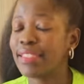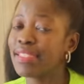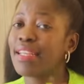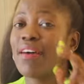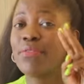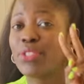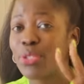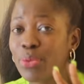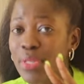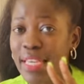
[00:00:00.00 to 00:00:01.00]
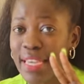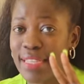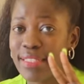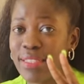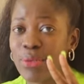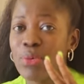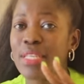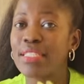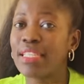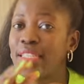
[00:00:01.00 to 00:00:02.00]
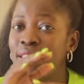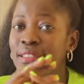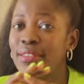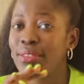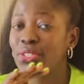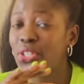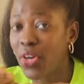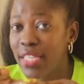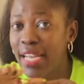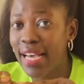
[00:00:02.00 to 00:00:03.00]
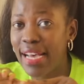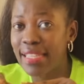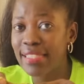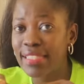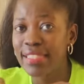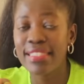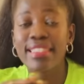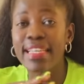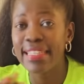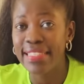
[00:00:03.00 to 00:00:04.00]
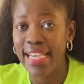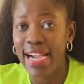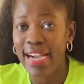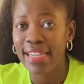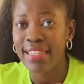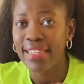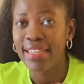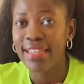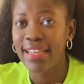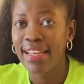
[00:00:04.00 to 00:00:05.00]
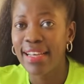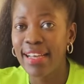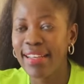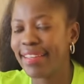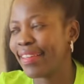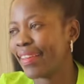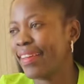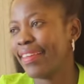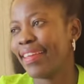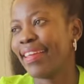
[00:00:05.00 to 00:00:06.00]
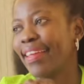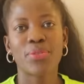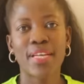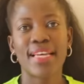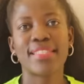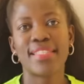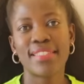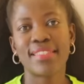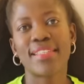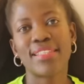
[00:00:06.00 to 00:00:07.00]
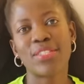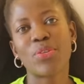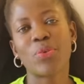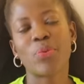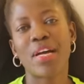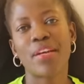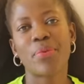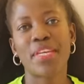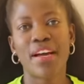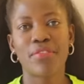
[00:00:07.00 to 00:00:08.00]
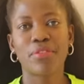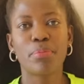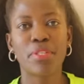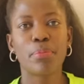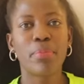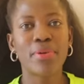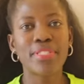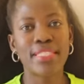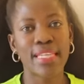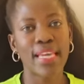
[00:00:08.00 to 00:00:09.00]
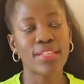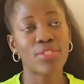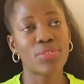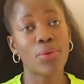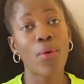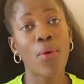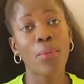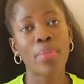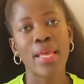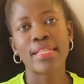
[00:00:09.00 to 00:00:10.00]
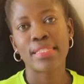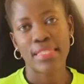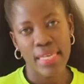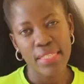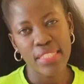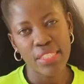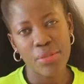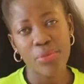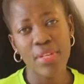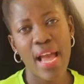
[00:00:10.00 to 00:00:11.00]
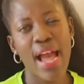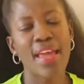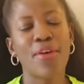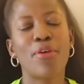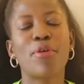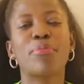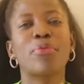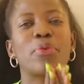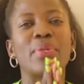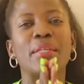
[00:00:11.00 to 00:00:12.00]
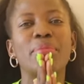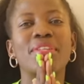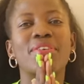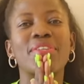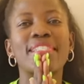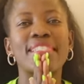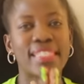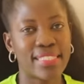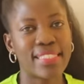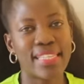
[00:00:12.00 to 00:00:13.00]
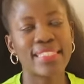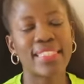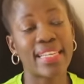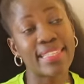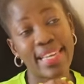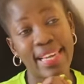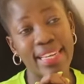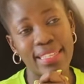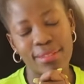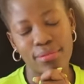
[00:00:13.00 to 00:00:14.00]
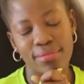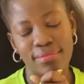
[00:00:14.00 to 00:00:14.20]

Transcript: Just have 2 kids who are still toddlers, still young. So guys, that's the reason why we haven't been posting. So stay tuned. I hope we will be consistent again.